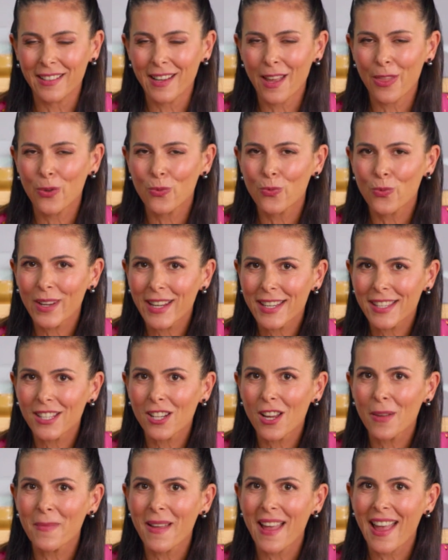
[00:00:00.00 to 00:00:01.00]
Now, the reason
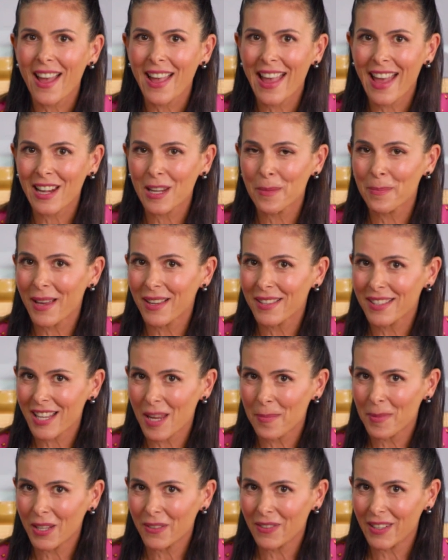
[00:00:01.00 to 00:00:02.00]
I'm adding
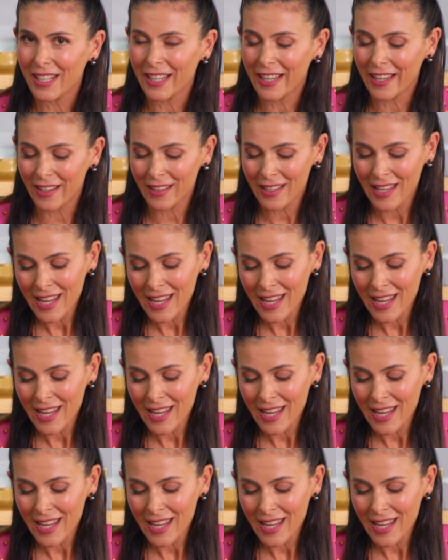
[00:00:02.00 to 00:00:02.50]
balsamic vinegar